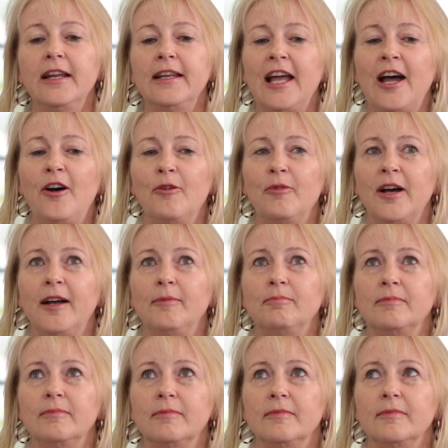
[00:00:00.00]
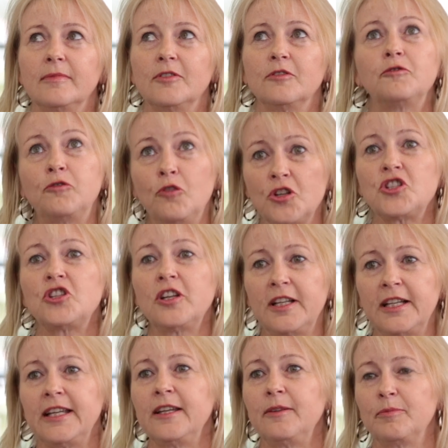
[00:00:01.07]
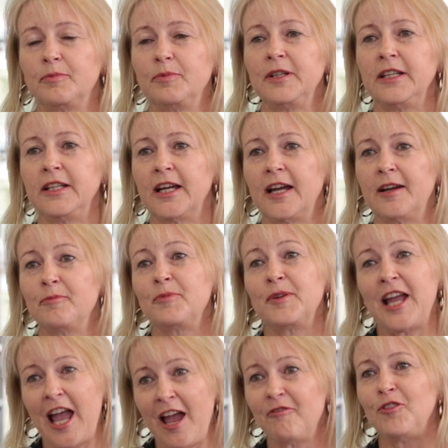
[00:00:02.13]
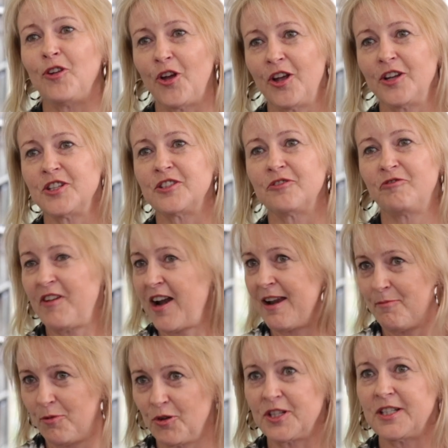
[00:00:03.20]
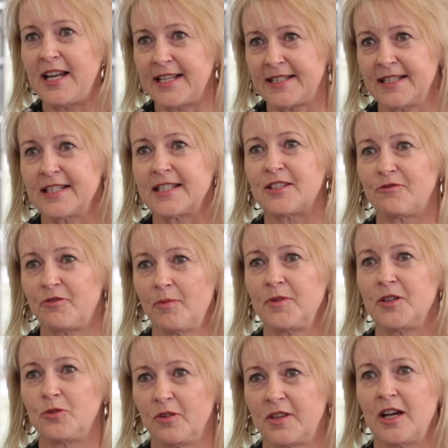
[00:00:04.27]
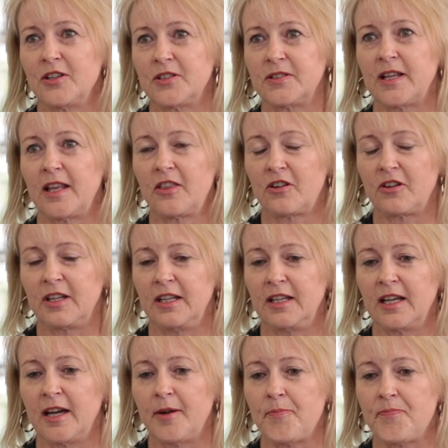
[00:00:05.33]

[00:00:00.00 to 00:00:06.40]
Now, fortunately, we have learned very important lessons from the 2003